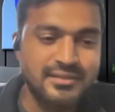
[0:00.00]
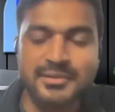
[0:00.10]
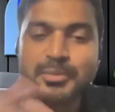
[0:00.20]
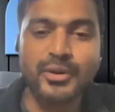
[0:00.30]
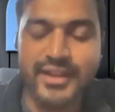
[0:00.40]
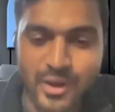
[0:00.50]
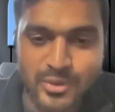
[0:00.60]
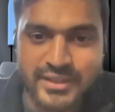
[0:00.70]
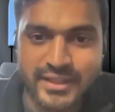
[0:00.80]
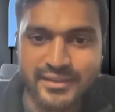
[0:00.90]
reporting
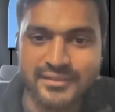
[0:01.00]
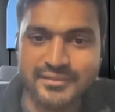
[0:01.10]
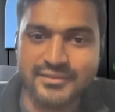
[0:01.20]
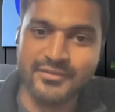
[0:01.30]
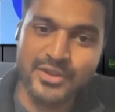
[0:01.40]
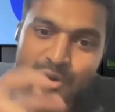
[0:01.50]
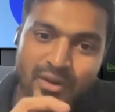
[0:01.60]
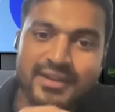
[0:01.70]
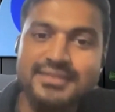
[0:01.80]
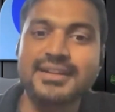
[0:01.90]
out there, we are
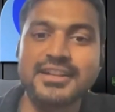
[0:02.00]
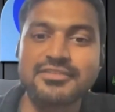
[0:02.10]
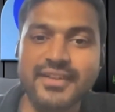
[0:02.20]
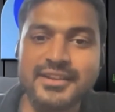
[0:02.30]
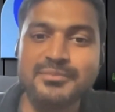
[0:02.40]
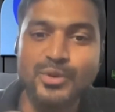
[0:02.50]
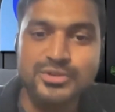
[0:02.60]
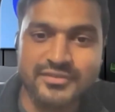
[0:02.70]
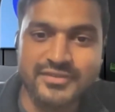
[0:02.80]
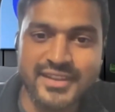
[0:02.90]
already certified in
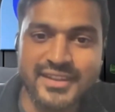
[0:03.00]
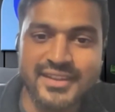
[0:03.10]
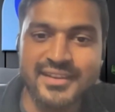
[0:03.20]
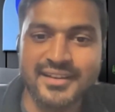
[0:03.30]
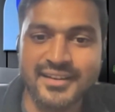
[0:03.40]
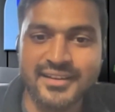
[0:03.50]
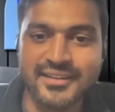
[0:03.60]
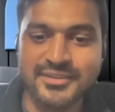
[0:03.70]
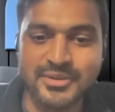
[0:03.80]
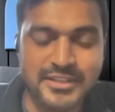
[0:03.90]
most of the
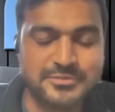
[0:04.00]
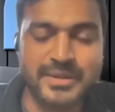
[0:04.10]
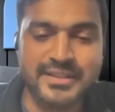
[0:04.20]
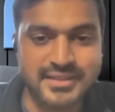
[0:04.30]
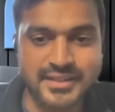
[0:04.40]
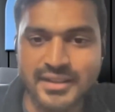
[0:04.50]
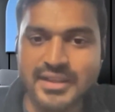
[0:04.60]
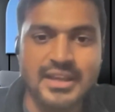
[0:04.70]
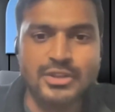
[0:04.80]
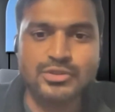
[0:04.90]
aspects there.
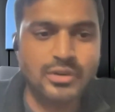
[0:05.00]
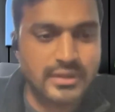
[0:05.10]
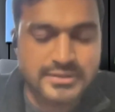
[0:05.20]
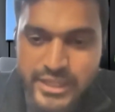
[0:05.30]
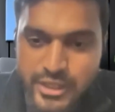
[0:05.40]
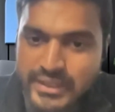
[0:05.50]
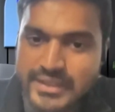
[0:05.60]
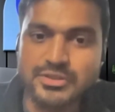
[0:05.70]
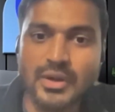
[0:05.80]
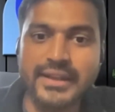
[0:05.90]
So
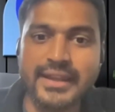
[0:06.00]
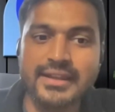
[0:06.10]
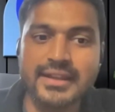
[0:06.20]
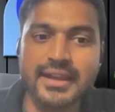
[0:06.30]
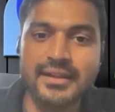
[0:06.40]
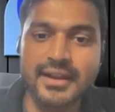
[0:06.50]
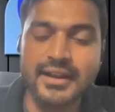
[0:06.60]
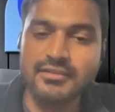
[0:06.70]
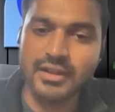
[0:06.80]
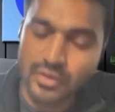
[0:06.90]
security is all taken care,
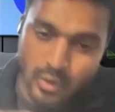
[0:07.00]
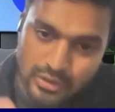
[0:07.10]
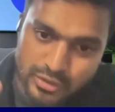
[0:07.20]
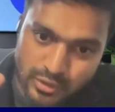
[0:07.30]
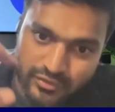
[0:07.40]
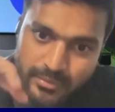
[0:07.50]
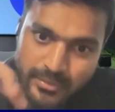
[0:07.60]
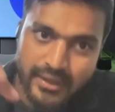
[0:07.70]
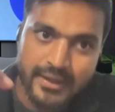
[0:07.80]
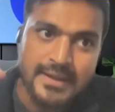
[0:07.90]
right? And also from
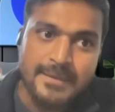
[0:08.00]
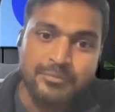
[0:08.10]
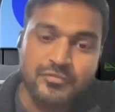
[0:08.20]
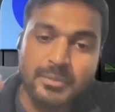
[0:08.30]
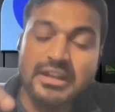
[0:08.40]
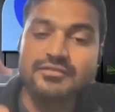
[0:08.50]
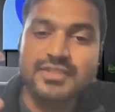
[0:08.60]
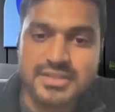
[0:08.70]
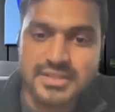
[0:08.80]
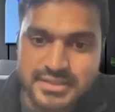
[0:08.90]
an
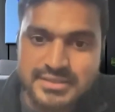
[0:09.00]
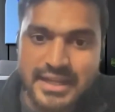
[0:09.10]
infrastructure